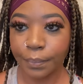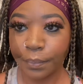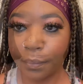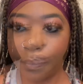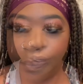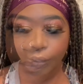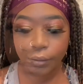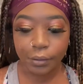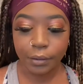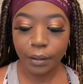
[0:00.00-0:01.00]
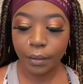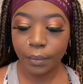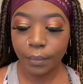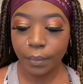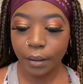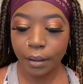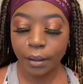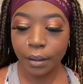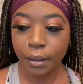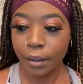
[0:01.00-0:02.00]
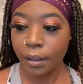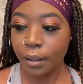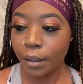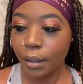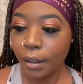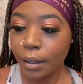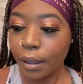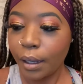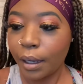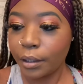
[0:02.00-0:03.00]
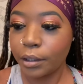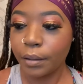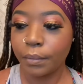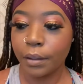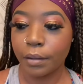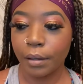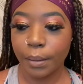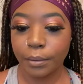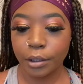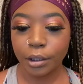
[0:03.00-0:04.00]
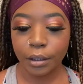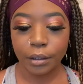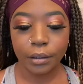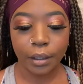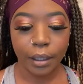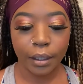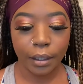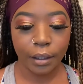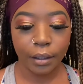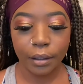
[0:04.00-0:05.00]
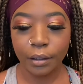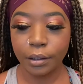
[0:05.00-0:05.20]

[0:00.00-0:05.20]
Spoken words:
All right, so I actually went and grabbed this shirt so I can